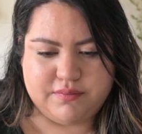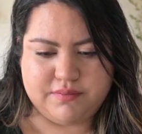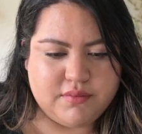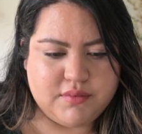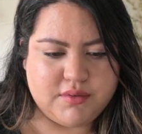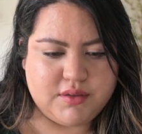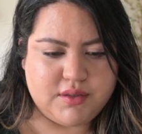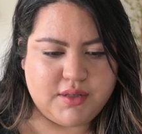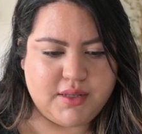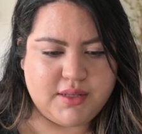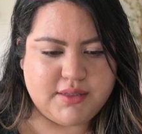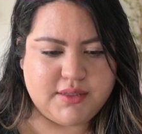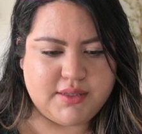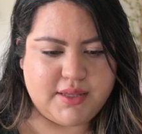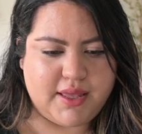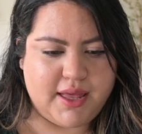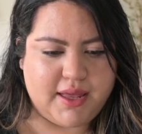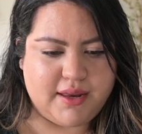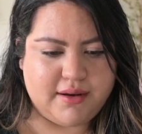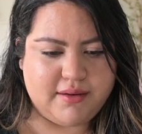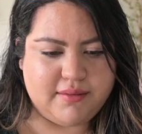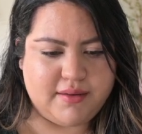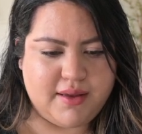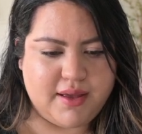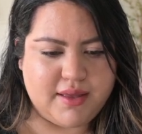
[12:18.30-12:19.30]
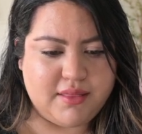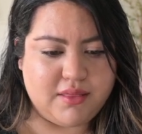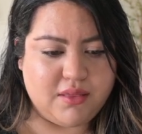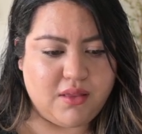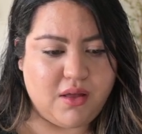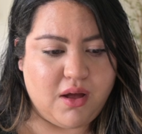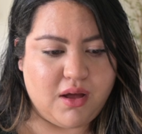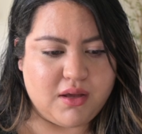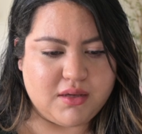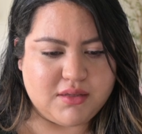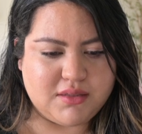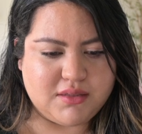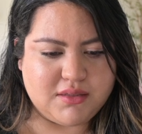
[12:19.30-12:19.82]
so that's that. I
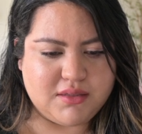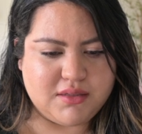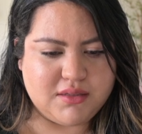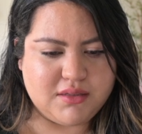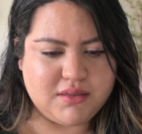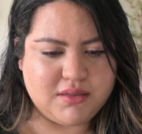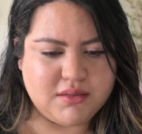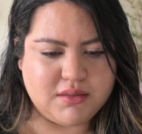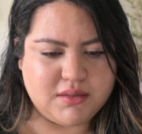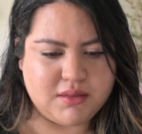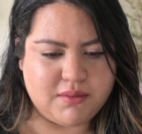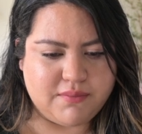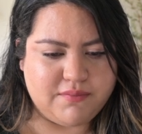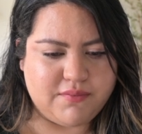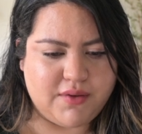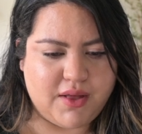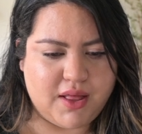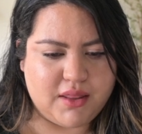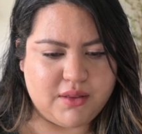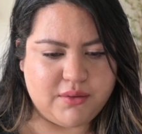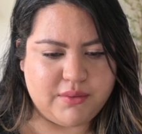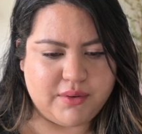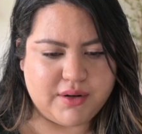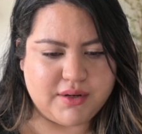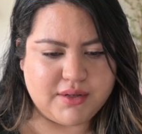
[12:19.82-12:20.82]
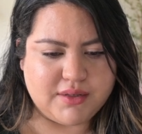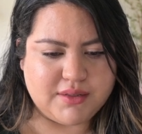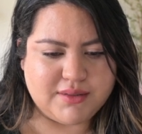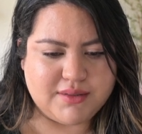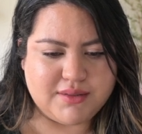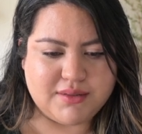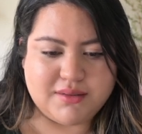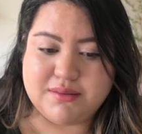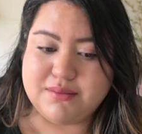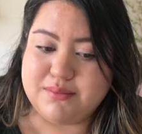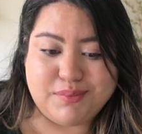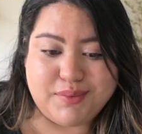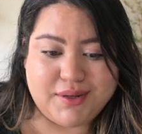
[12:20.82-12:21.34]
lost some
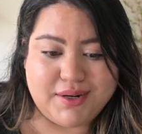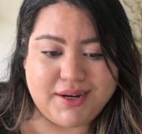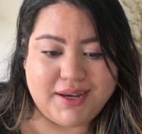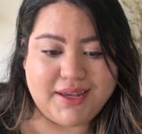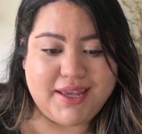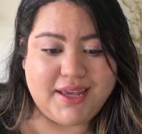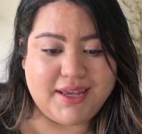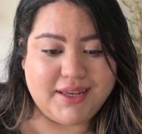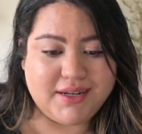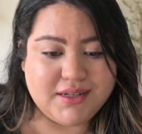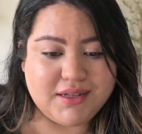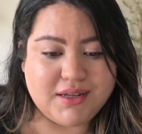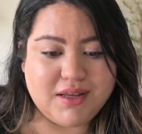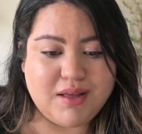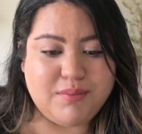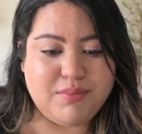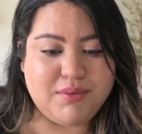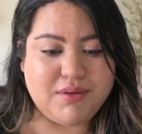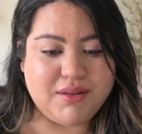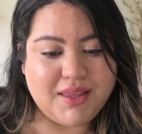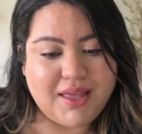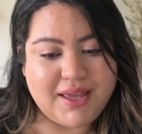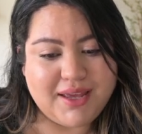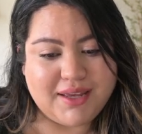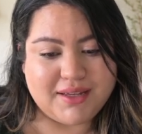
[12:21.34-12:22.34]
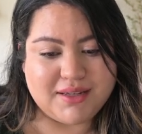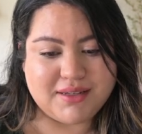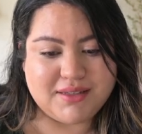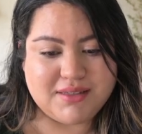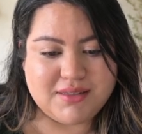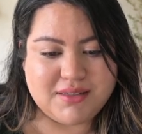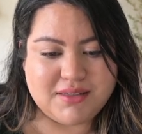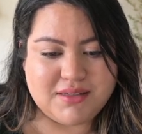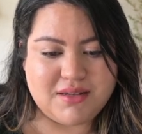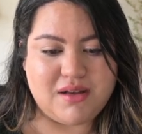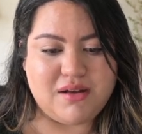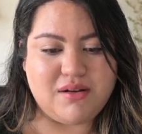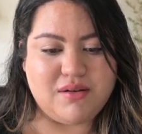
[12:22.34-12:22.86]
followers, but I gained a couple likes,
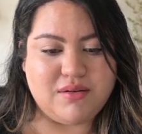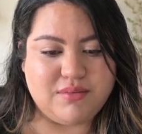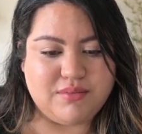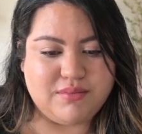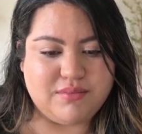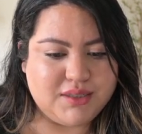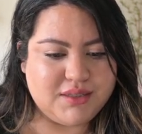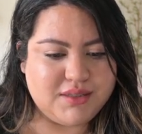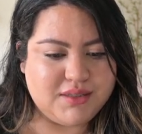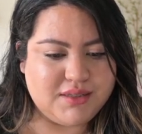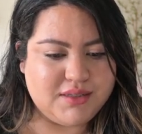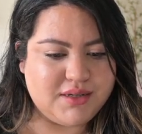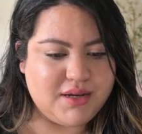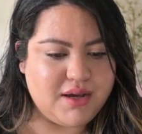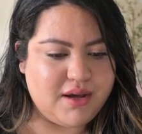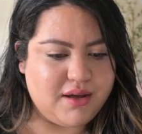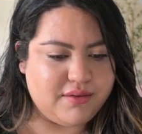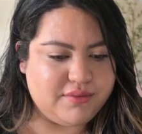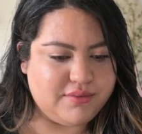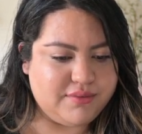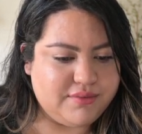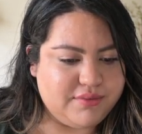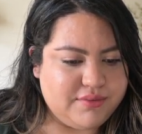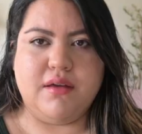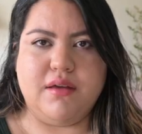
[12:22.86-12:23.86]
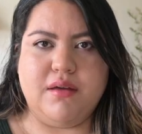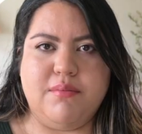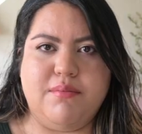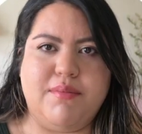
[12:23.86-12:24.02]
so good stuff.